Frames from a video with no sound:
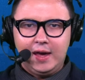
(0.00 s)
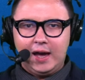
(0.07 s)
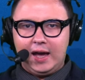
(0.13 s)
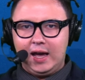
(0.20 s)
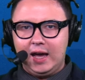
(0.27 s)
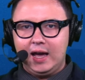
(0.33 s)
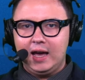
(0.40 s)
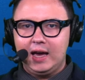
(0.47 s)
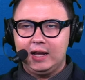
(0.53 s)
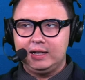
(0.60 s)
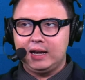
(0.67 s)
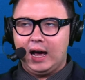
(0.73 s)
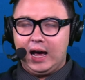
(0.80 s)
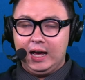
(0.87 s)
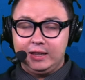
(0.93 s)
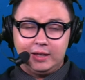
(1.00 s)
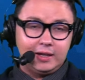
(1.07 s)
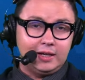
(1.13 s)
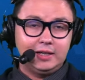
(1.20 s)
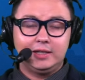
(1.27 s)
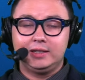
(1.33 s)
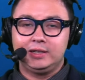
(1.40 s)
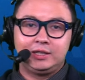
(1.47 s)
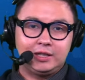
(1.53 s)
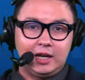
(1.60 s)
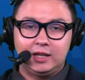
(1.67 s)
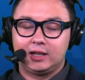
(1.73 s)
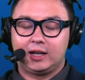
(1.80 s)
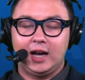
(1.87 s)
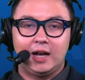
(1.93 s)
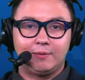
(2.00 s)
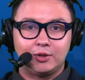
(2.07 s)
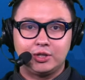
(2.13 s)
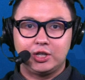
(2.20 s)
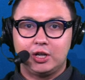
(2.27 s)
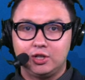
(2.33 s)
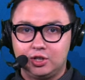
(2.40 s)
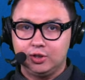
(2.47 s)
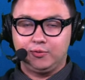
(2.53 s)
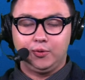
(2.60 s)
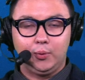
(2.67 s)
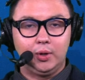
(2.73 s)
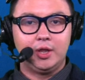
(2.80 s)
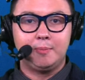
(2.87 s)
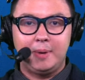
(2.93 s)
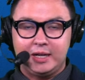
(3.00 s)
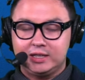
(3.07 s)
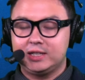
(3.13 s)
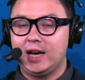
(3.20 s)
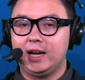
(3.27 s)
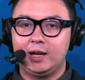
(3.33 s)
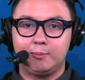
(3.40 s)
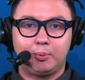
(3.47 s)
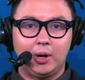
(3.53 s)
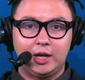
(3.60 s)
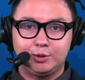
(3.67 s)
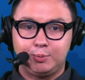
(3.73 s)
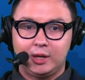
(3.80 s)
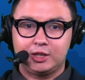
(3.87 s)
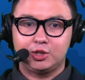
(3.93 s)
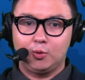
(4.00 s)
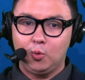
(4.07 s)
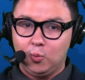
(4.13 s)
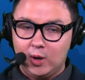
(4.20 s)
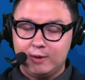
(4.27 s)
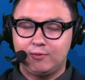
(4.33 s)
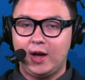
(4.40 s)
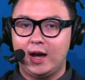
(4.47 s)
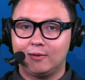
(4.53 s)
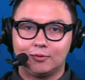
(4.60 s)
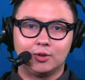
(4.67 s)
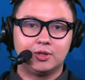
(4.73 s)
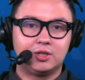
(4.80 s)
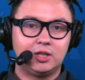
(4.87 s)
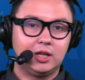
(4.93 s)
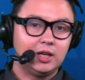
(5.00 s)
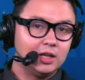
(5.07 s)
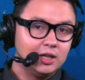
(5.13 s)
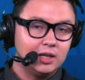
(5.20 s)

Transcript: And I think he's in the conversation for one of the best tight end prospects we've ever seen.